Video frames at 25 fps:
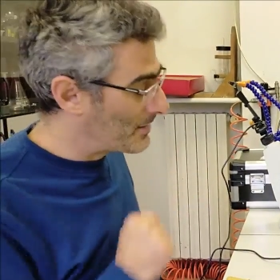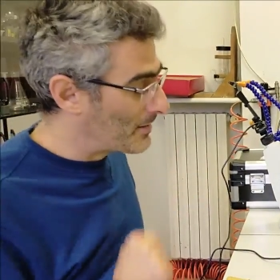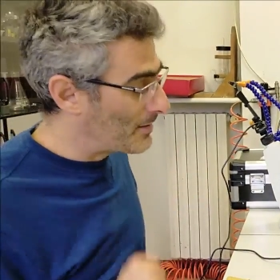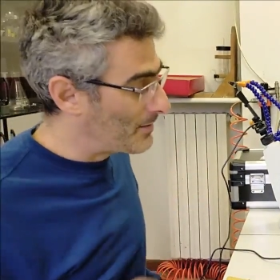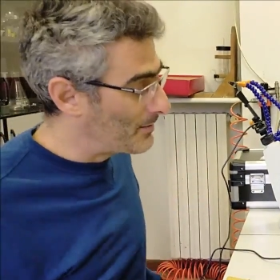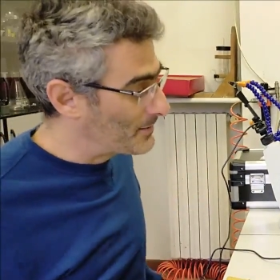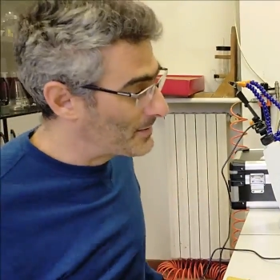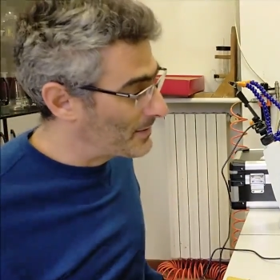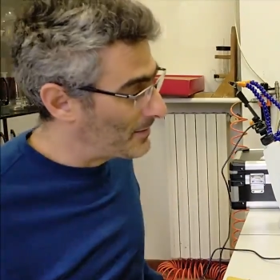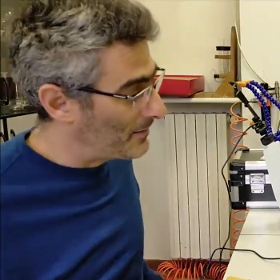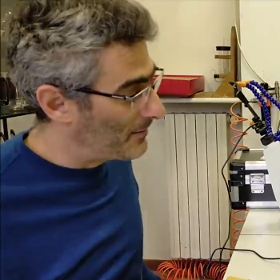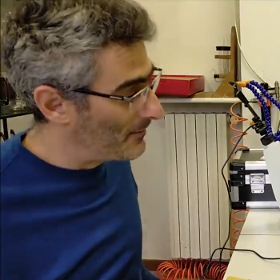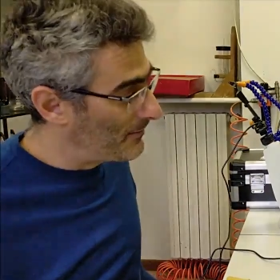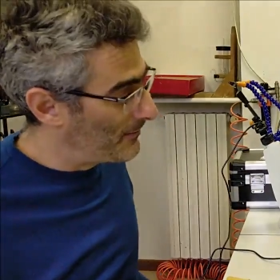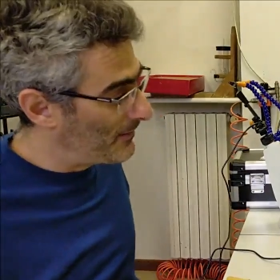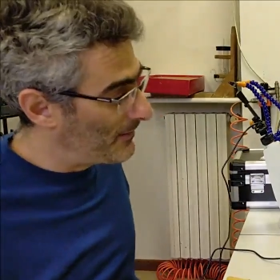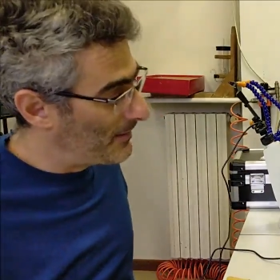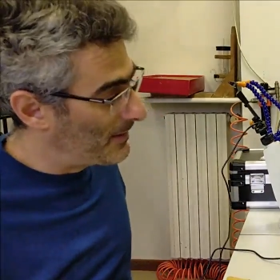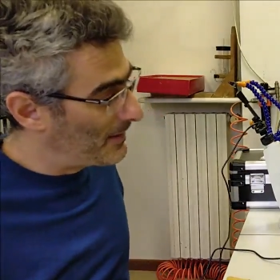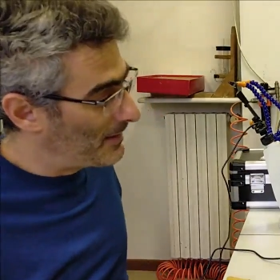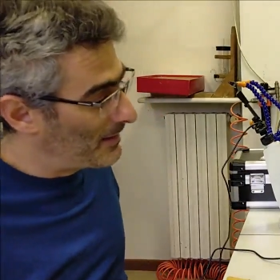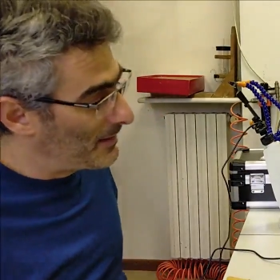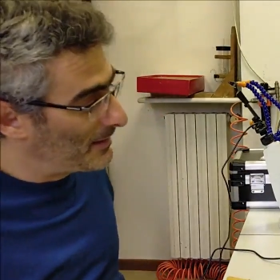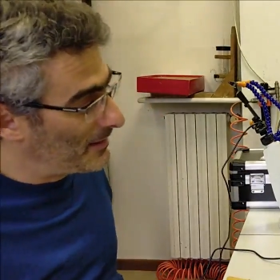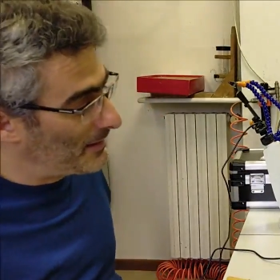drops of
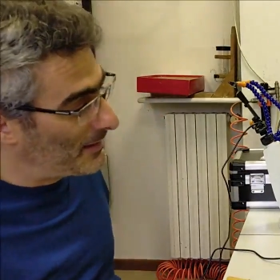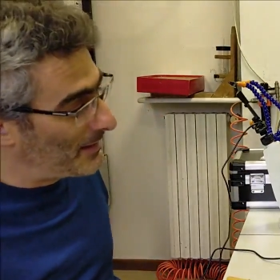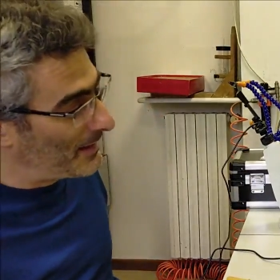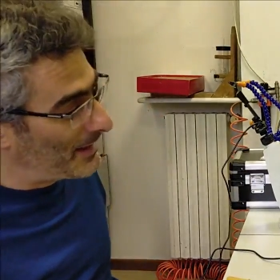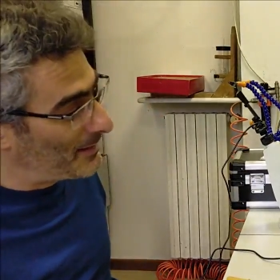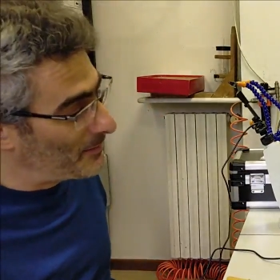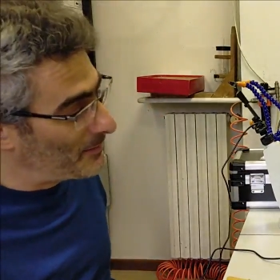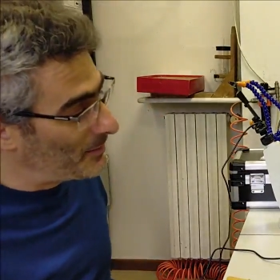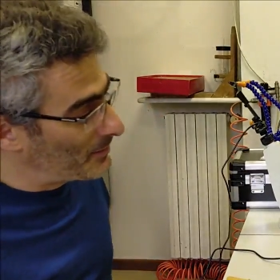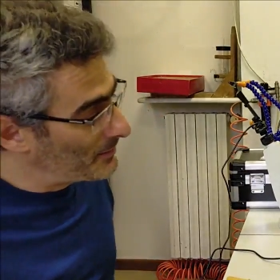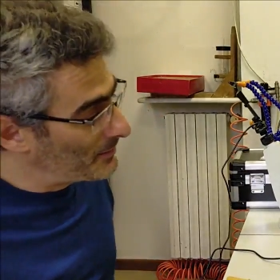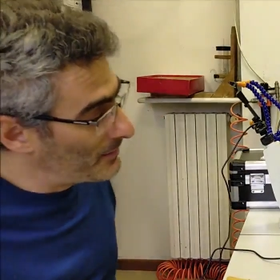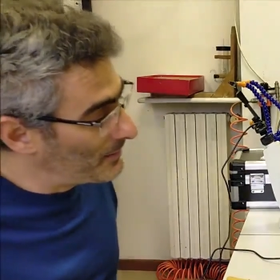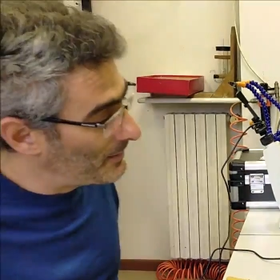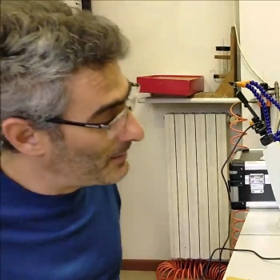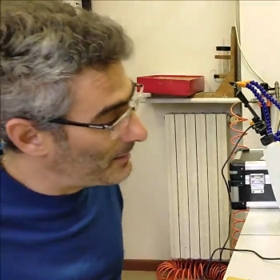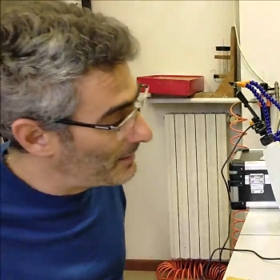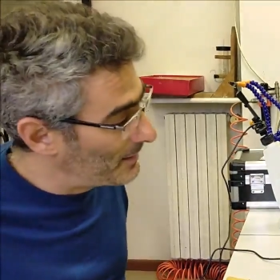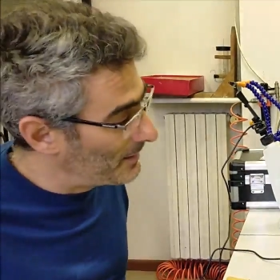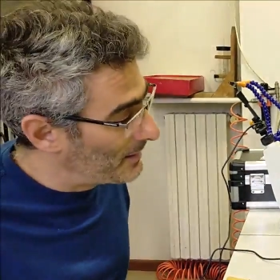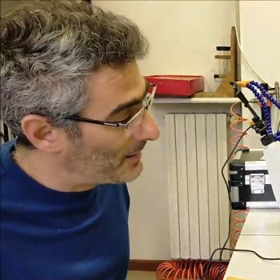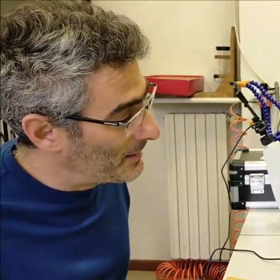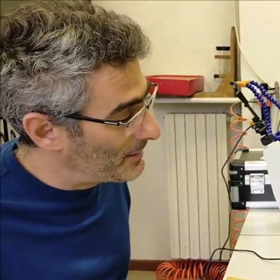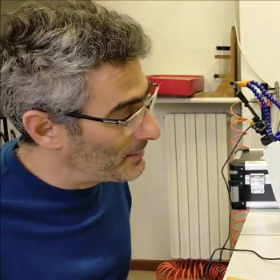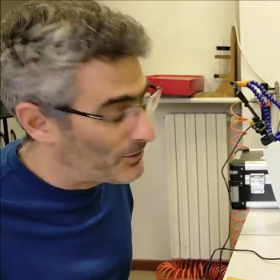lemon
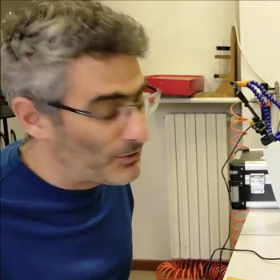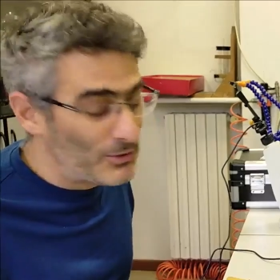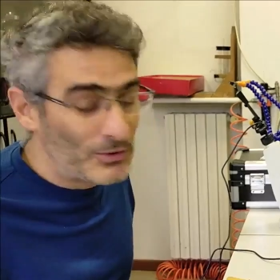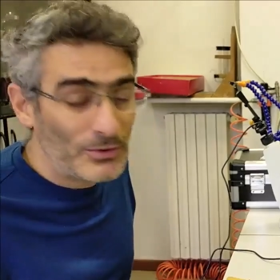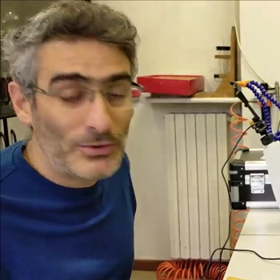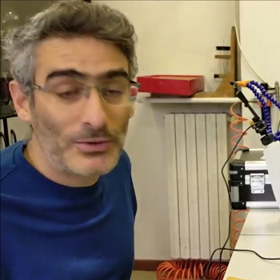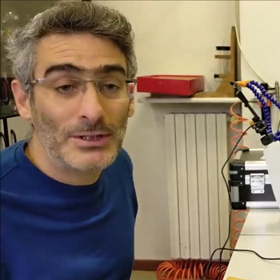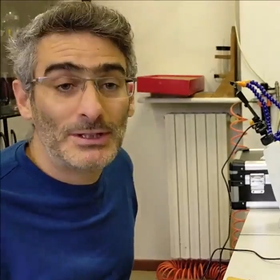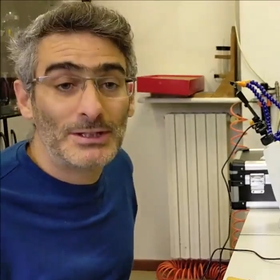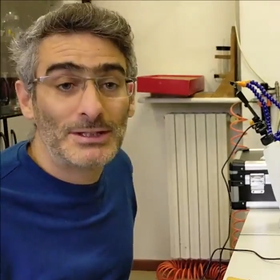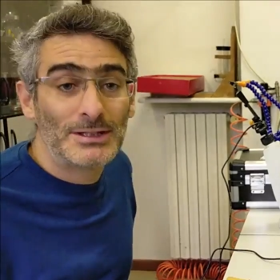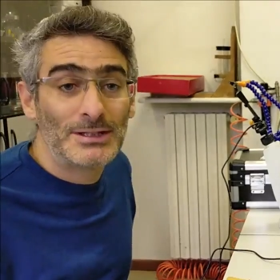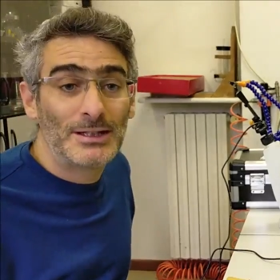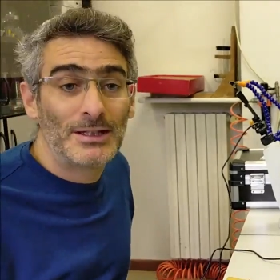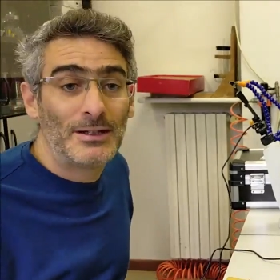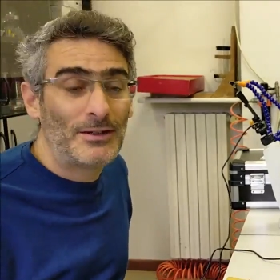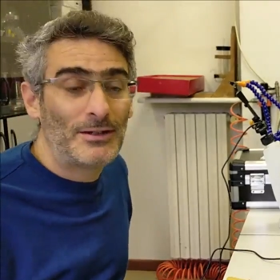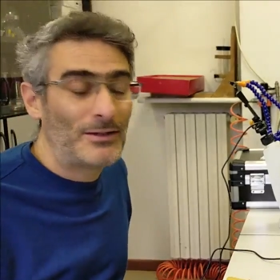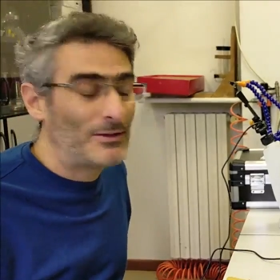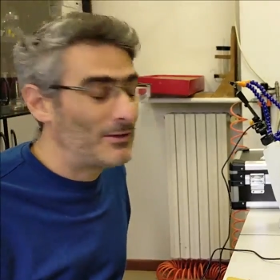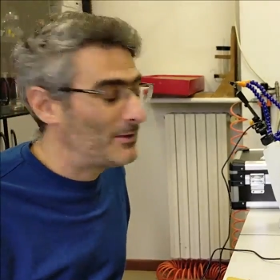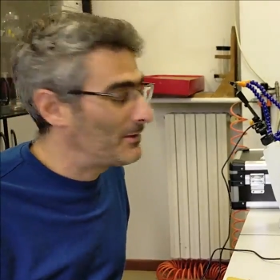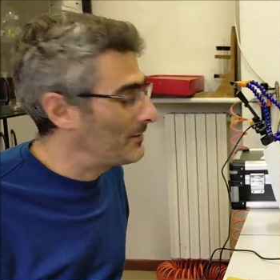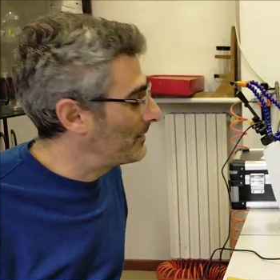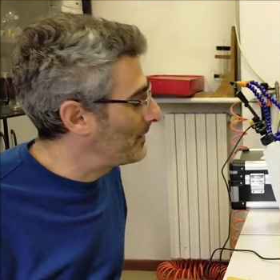juice
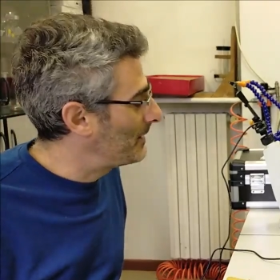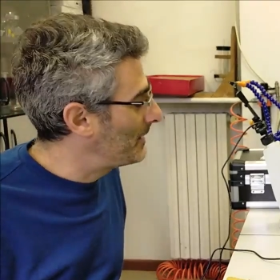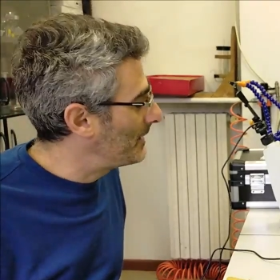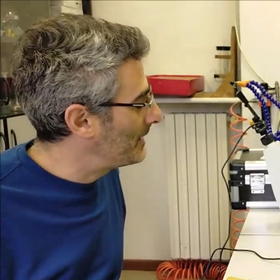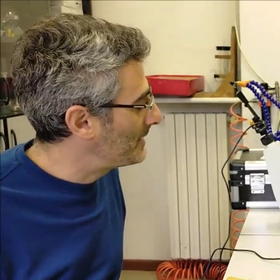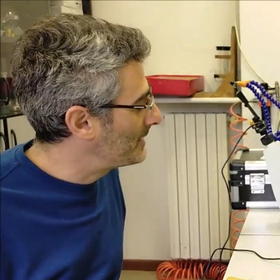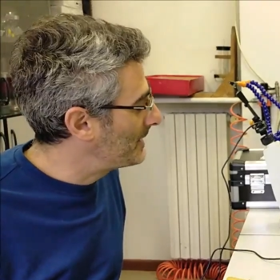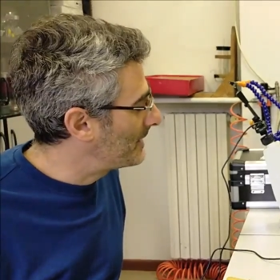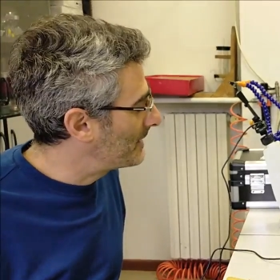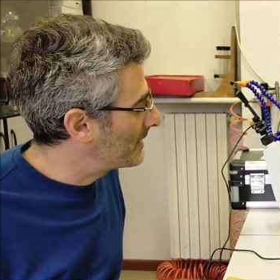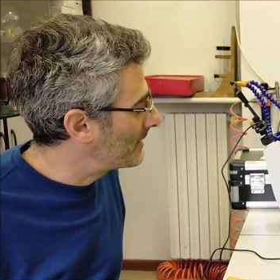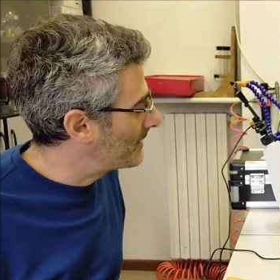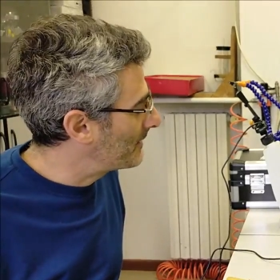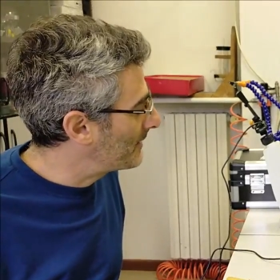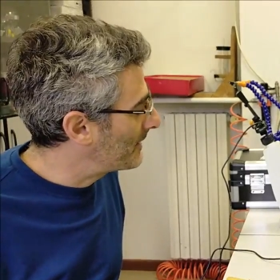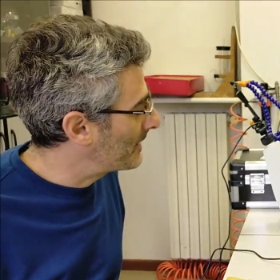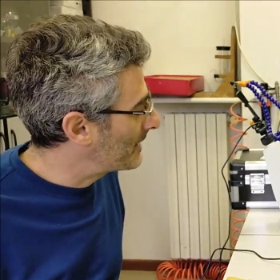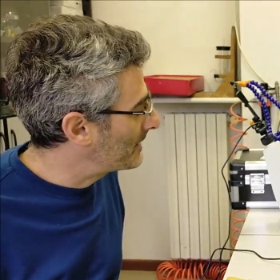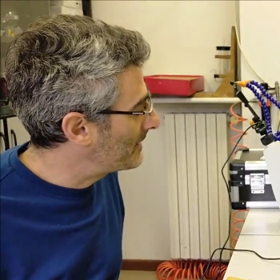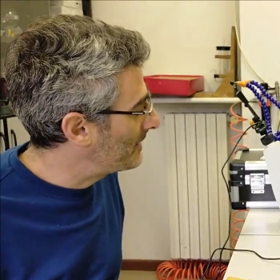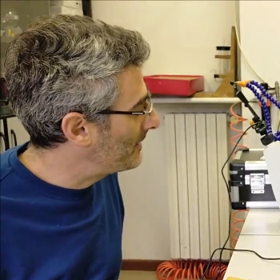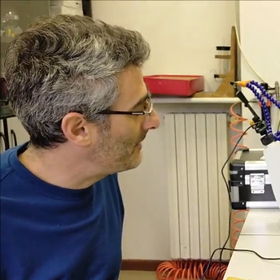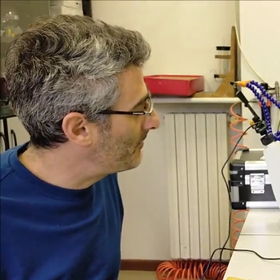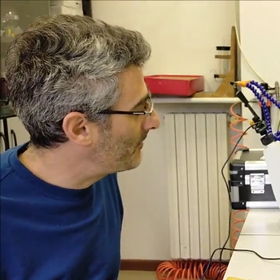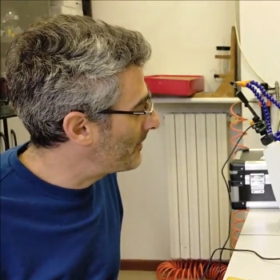on the
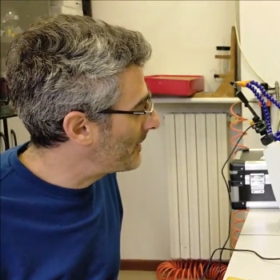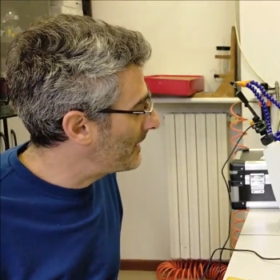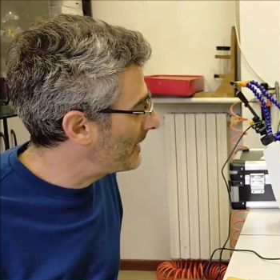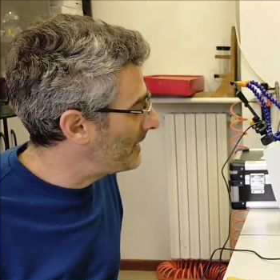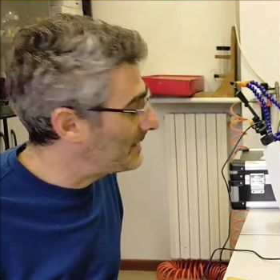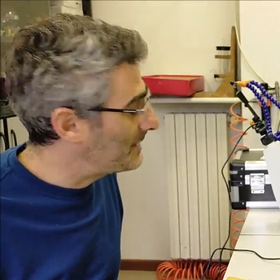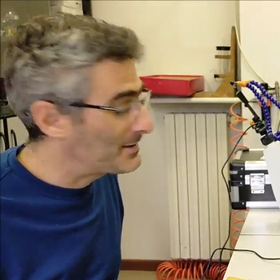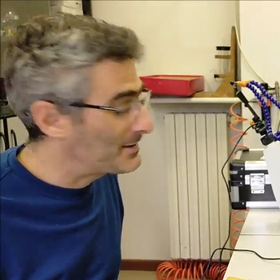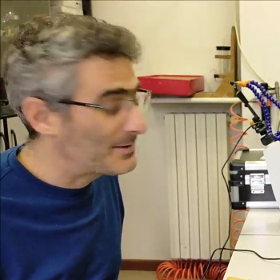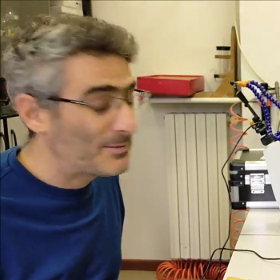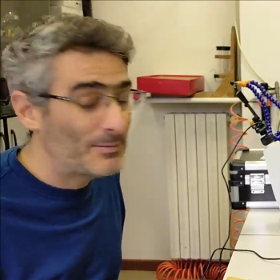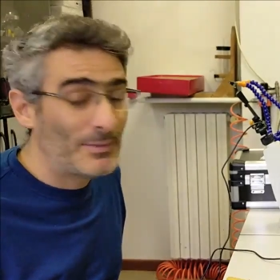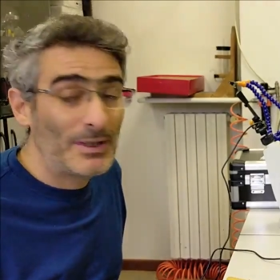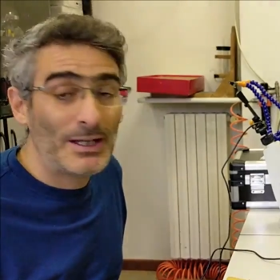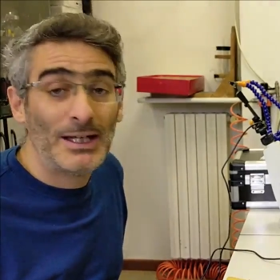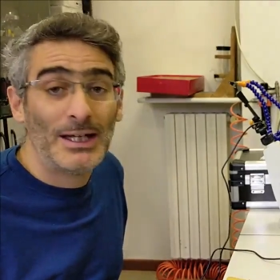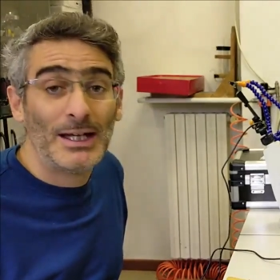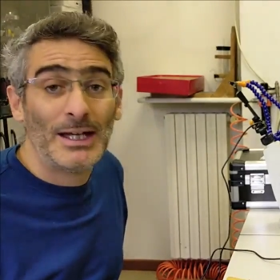refractive prism,